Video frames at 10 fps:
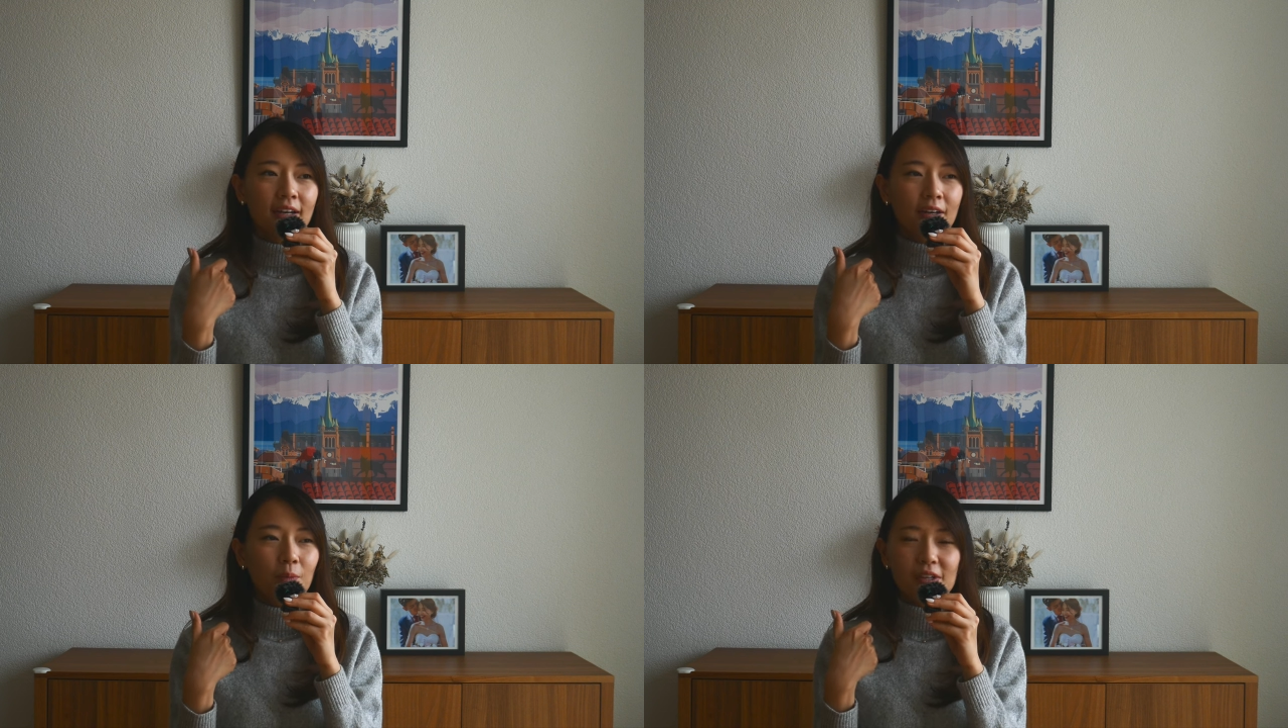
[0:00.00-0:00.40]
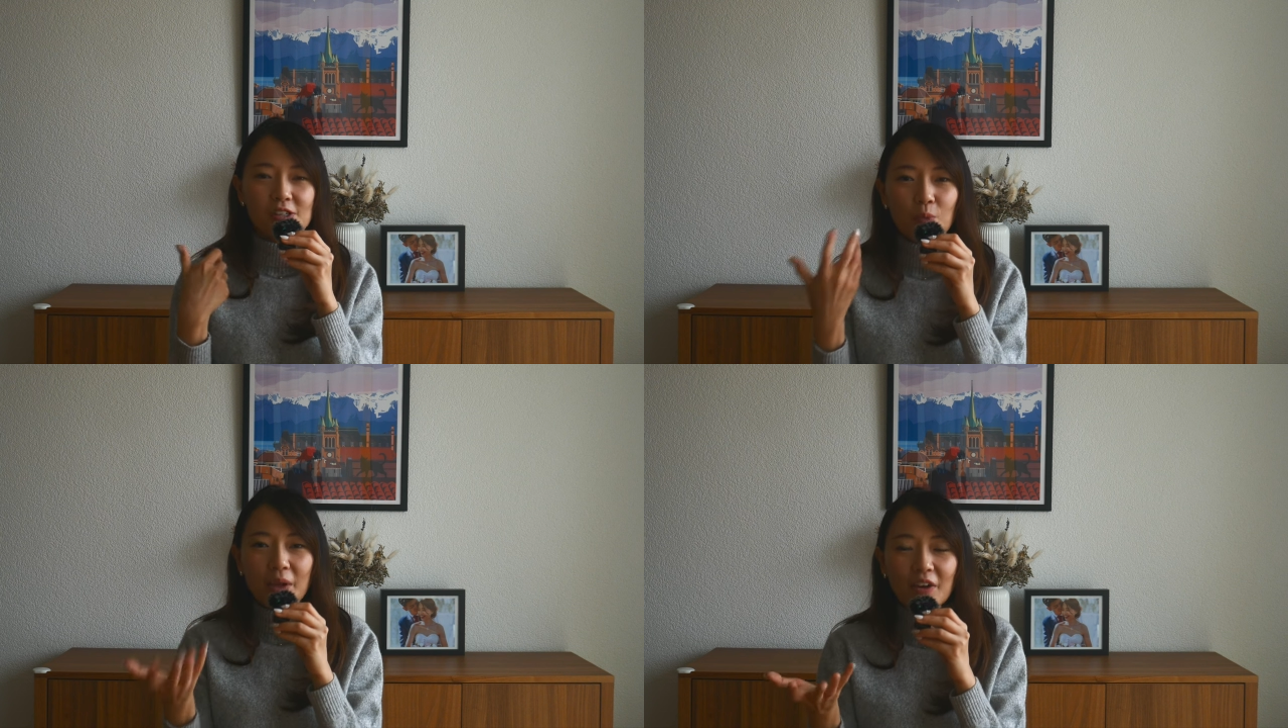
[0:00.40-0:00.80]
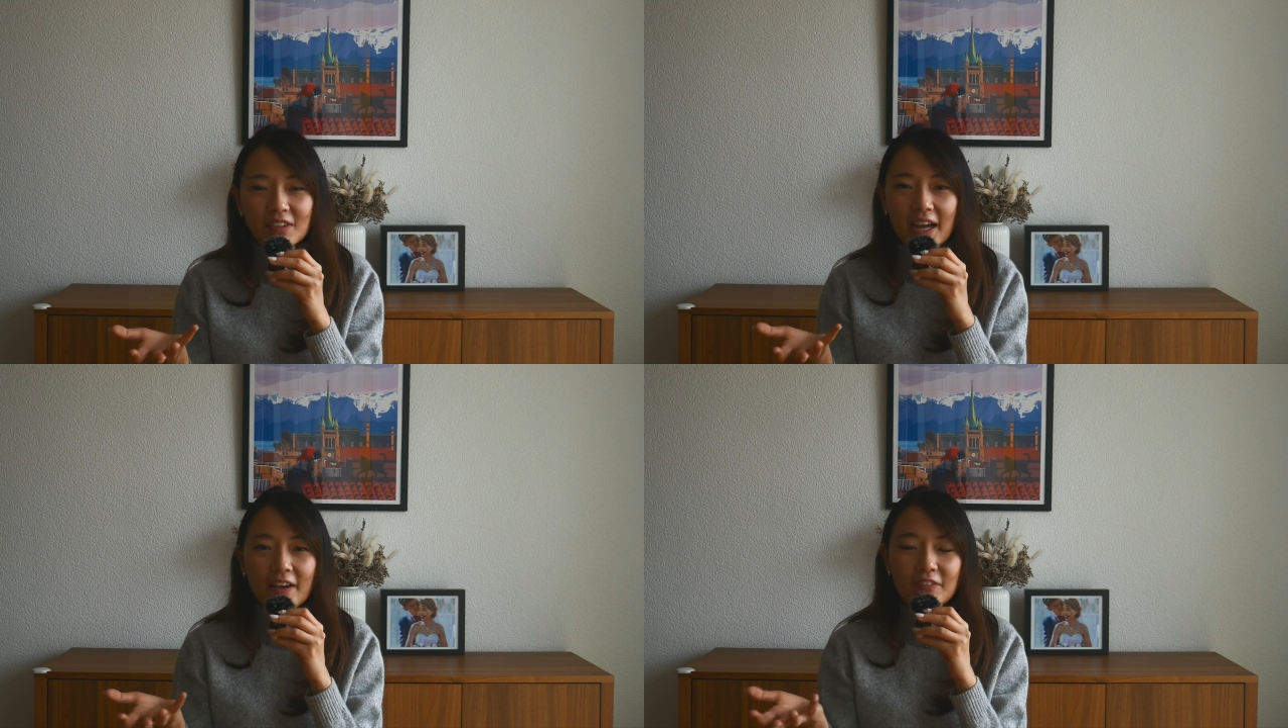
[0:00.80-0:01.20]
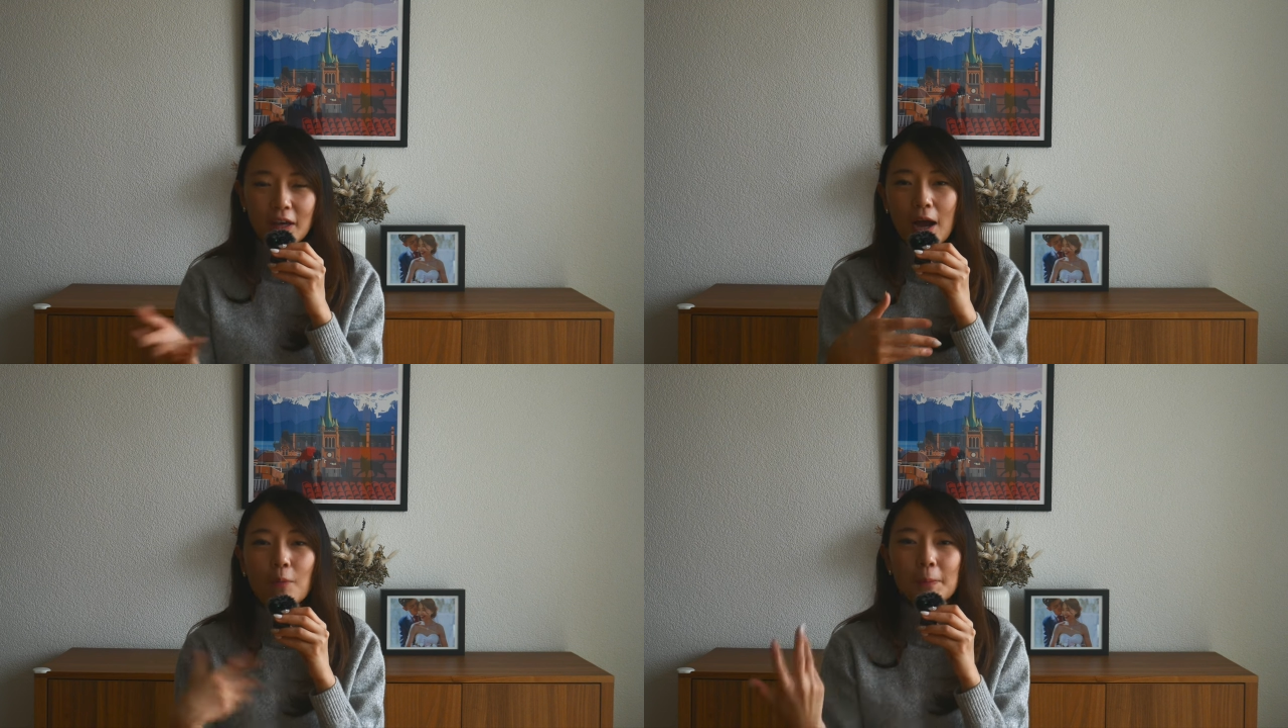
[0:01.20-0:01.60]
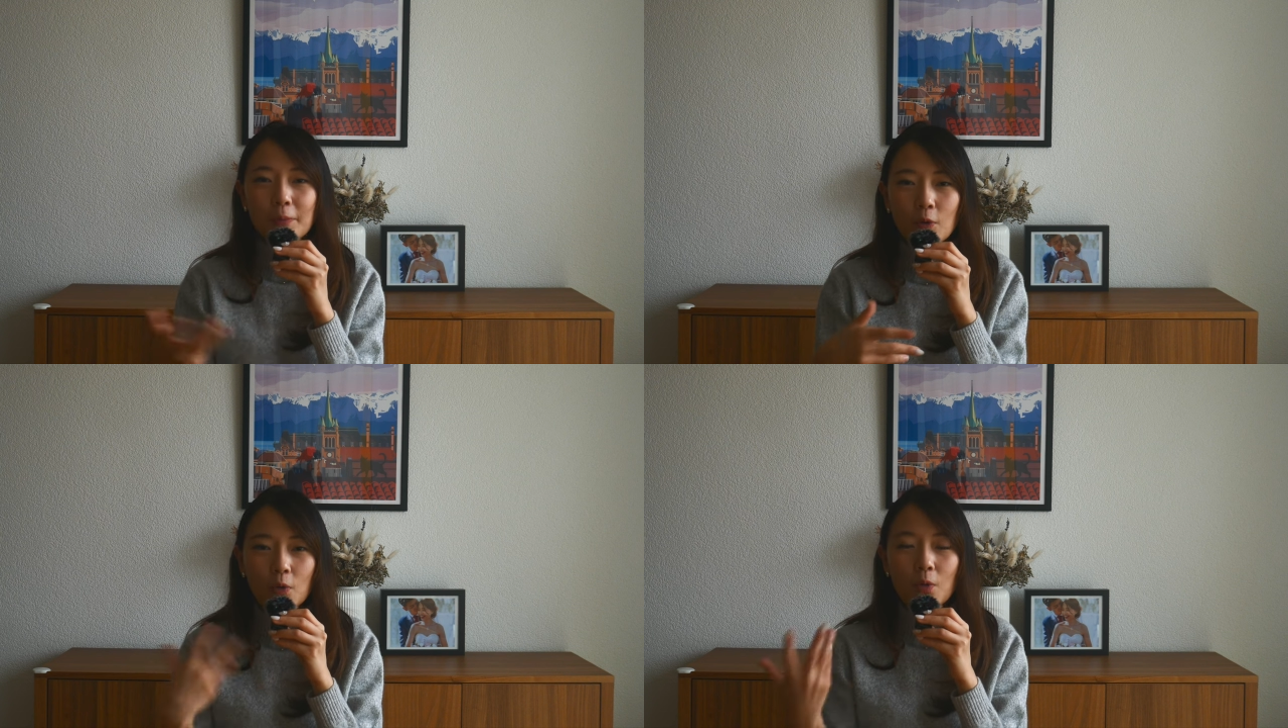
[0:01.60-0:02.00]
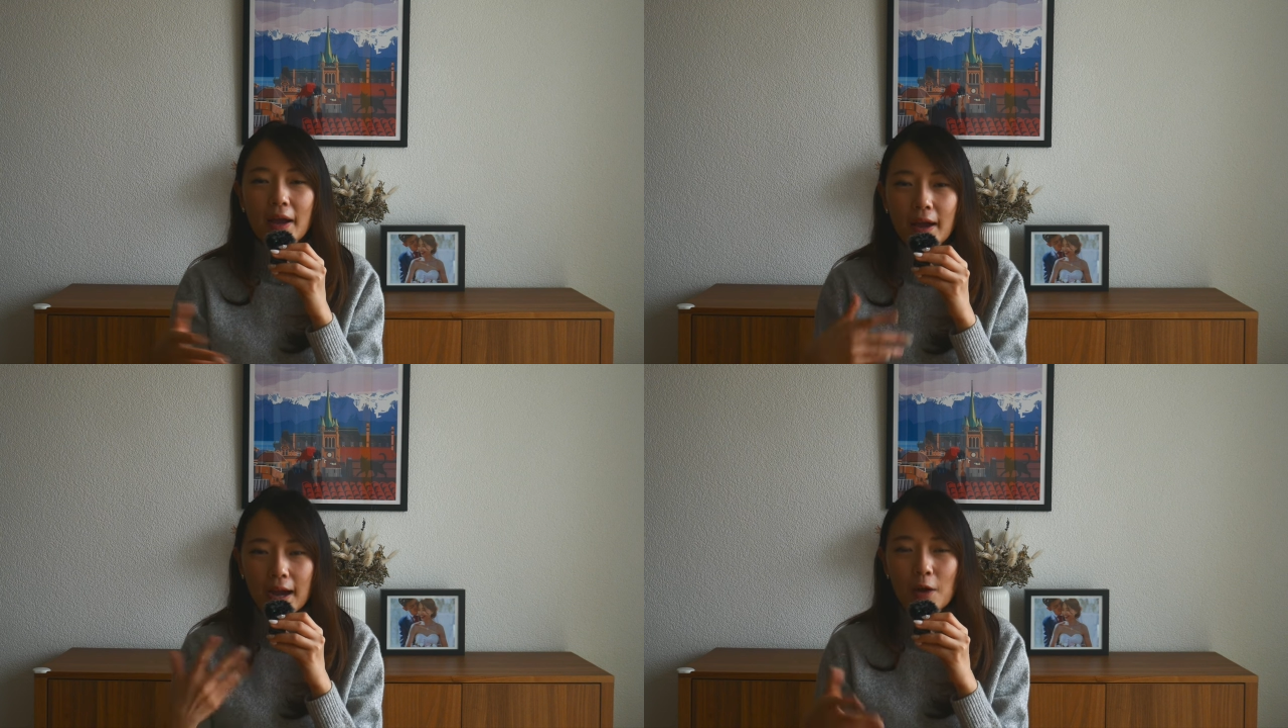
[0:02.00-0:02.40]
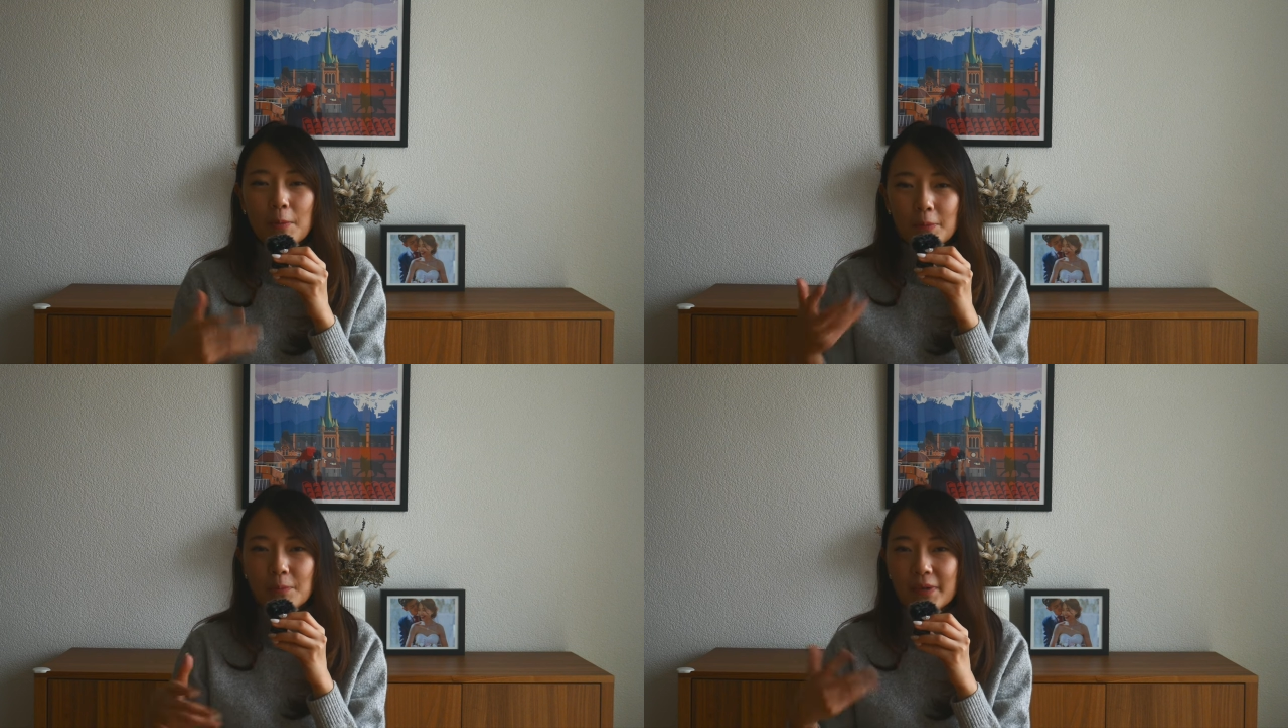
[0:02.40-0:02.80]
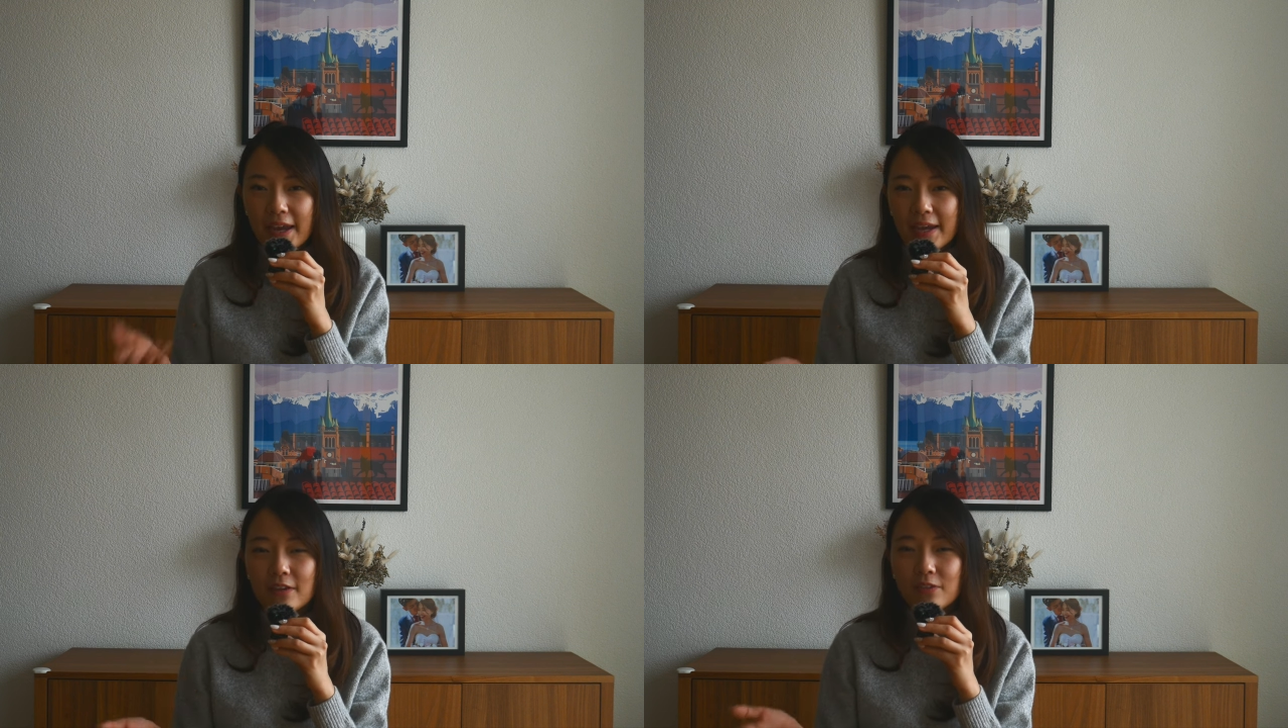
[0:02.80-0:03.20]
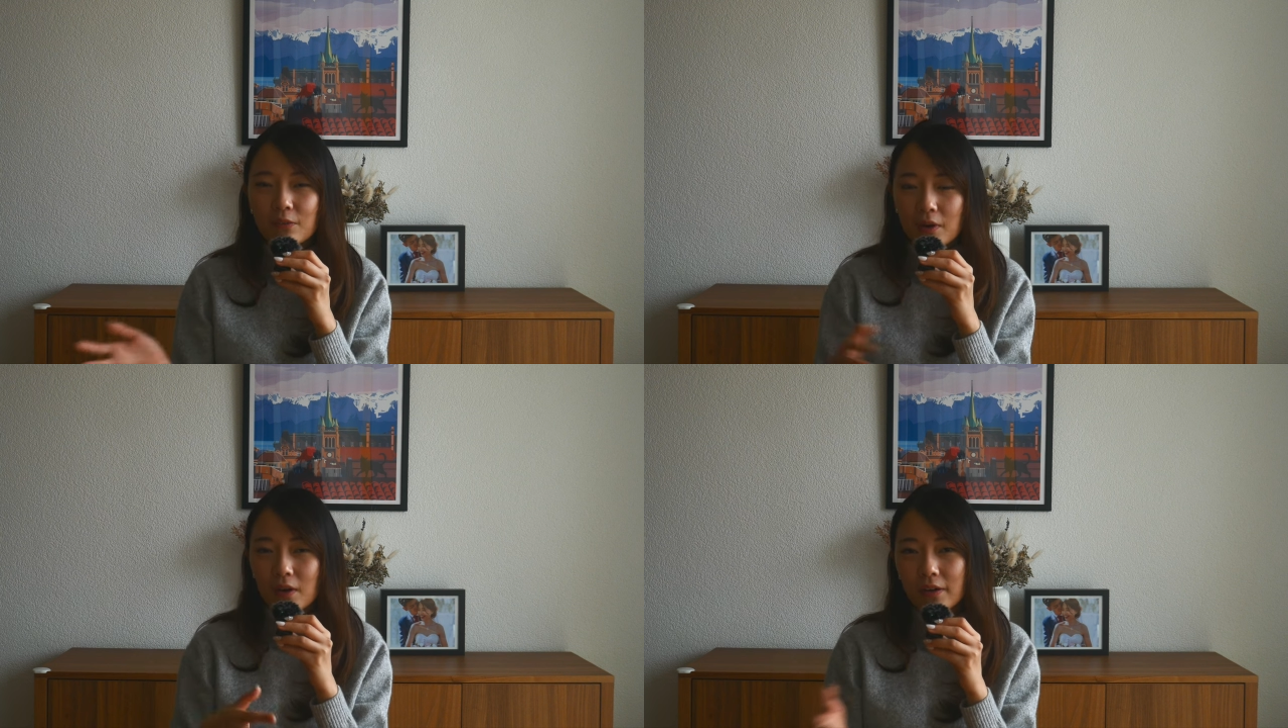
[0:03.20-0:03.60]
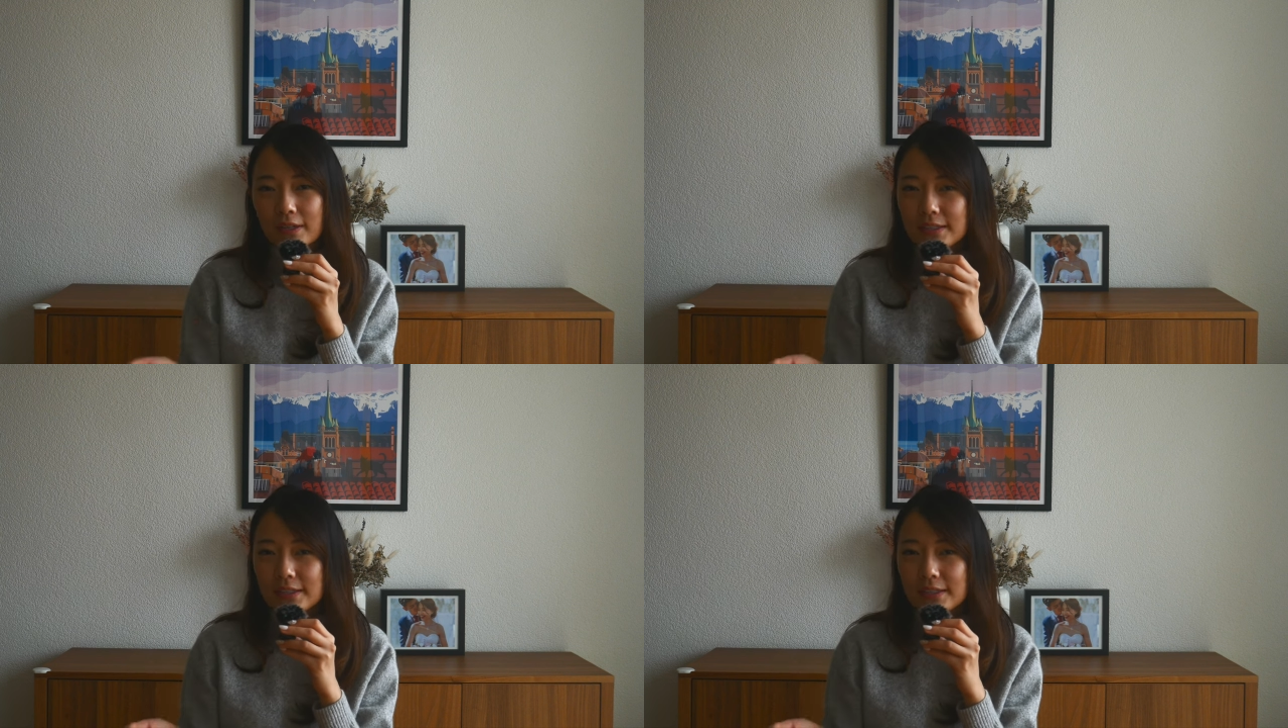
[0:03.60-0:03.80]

what is the way of life, how people how people behave uh, in